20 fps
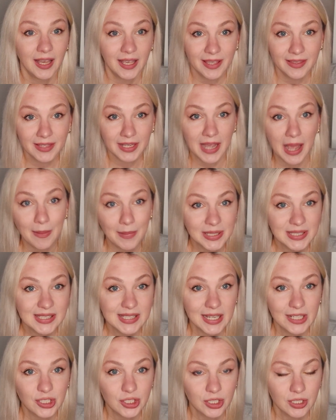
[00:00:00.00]
in the comment
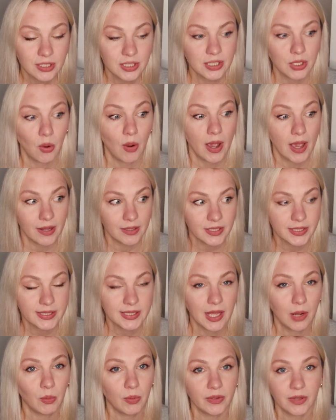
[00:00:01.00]
section so I
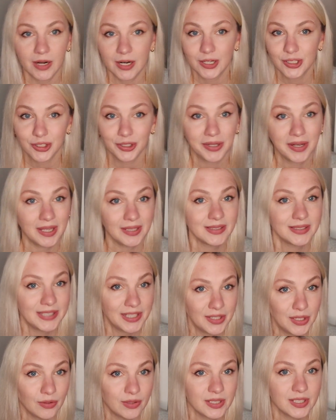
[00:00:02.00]
understand whether I should
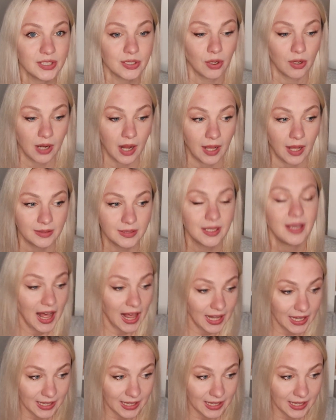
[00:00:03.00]
continue this or not.